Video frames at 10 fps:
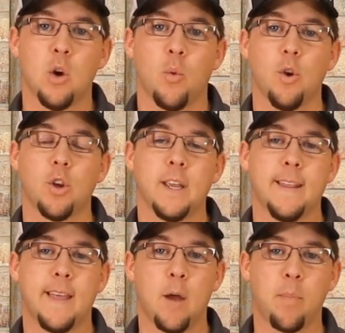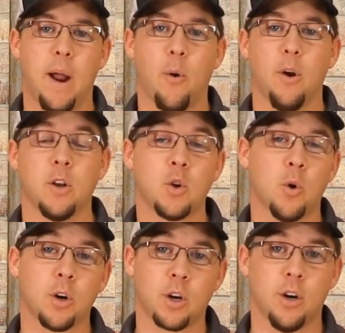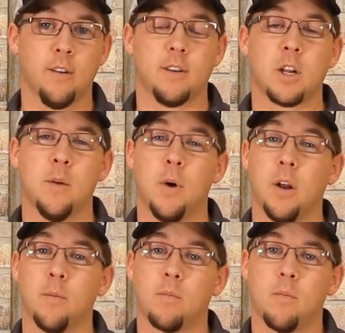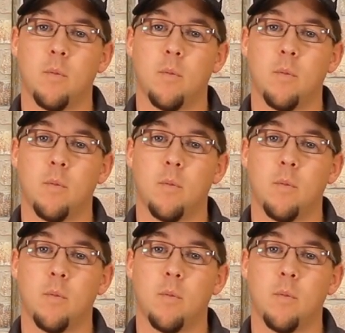where you can get that power and torque curve to come on